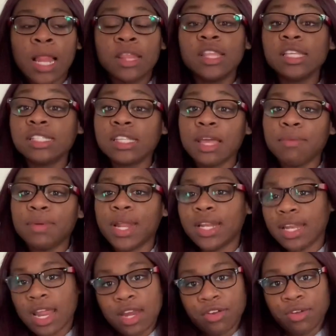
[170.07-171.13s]
this statement I
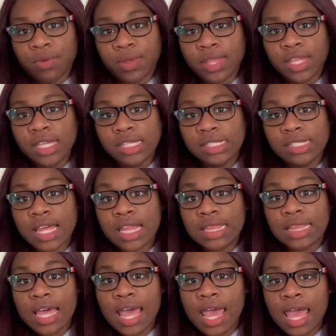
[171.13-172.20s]
did not agree with. He
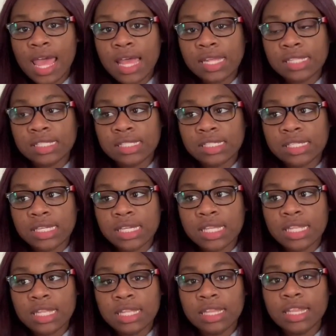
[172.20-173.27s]
said that
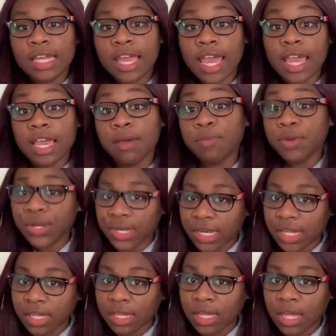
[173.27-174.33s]
the gay
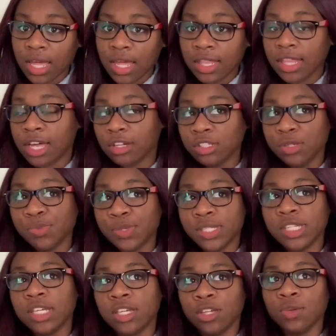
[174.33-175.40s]
community, the
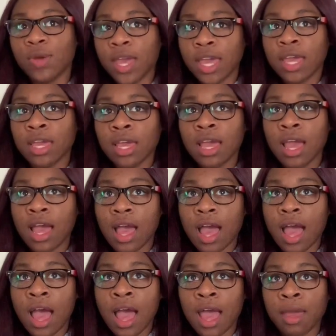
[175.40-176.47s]

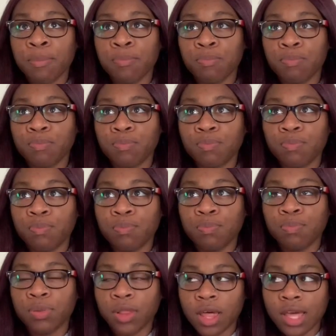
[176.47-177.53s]
LGBTQAI
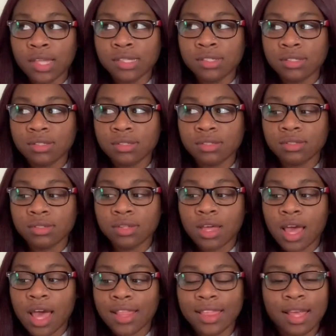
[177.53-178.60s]
plus,
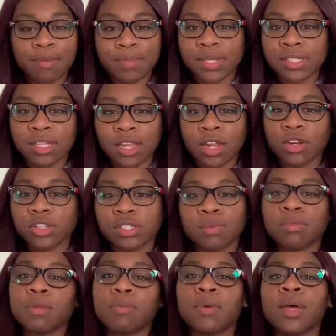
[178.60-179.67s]
I think I mixed the letter or
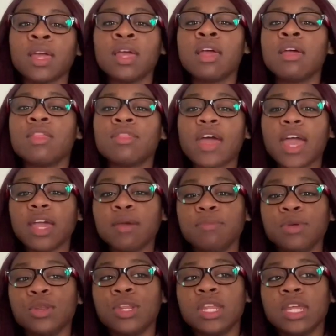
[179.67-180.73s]
something, but that
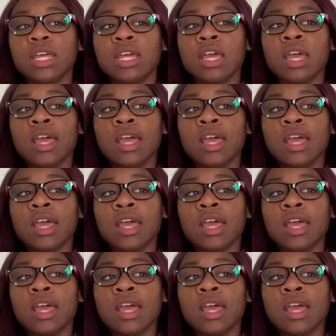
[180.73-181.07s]
community